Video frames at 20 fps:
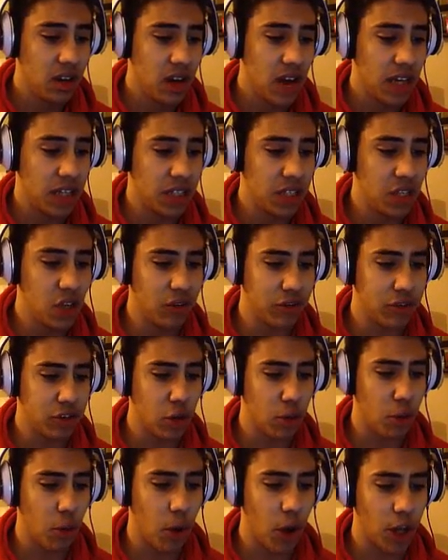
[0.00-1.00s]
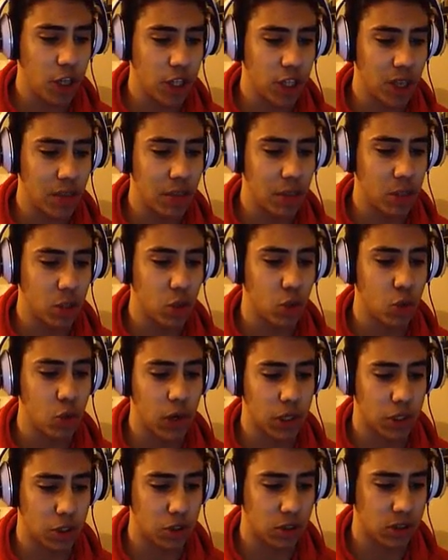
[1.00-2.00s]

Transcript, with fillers: As Steve's corporation, I must request